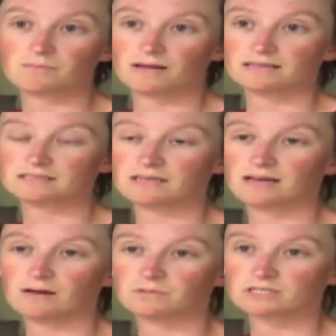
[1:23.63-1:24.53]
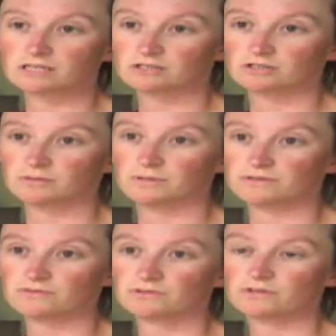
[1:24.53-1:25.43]
and uh, how much it
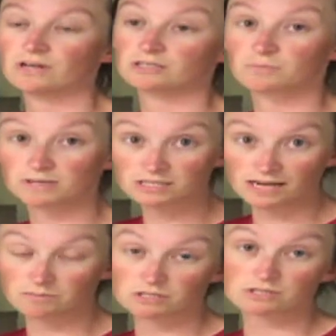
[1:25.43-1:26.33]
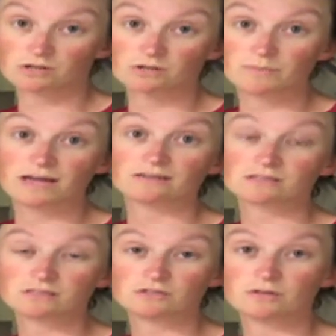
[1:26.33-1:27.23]
contributes, especially how much the solar
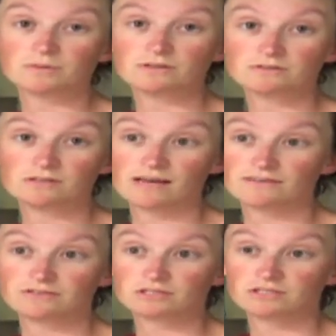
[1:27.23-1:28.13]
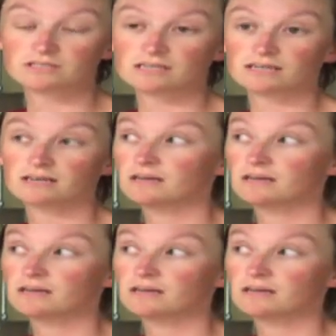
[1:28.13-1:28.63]
panels contribute to that efficiency.